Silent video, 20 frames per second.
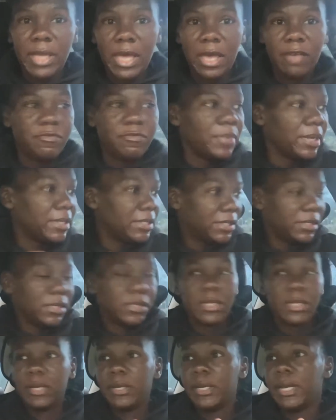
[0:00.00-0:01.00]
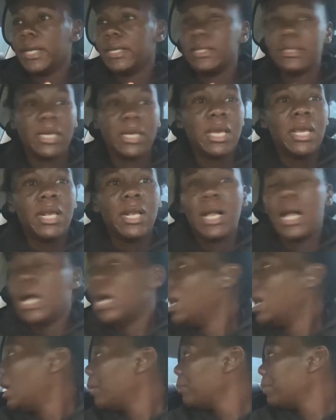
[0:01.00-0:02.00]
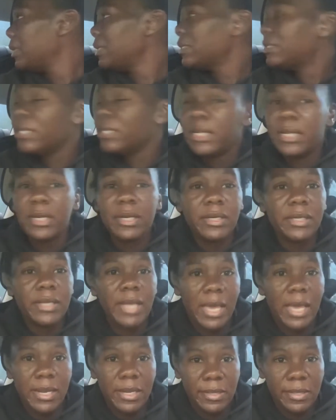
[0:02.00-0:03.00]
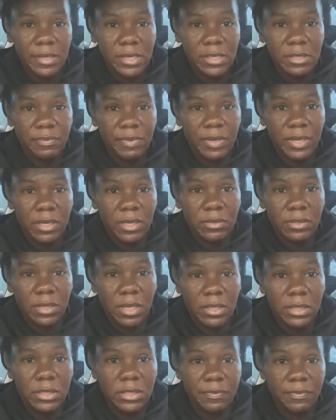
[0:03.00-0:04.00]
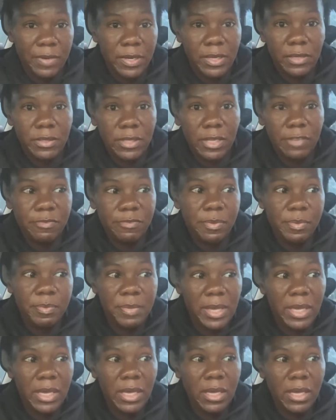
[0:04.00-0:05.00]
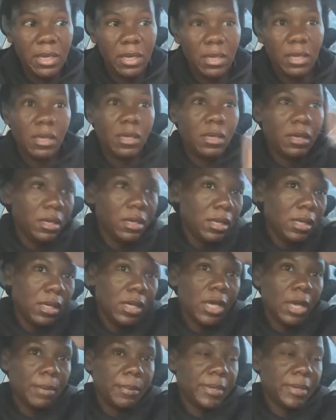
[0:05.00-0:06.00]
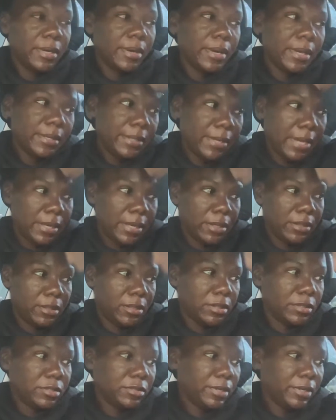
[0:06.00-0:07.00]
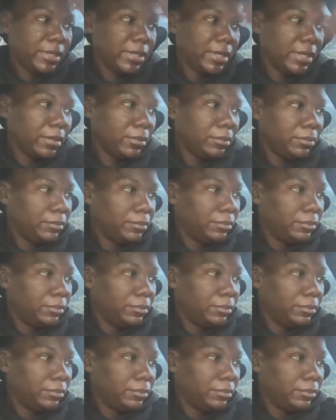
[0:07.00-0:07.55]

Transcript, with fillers: have much to tell you guys. I'm going to sit here and edit these videos. All these videos I've been making, I'm going to go ahead and edit those right now.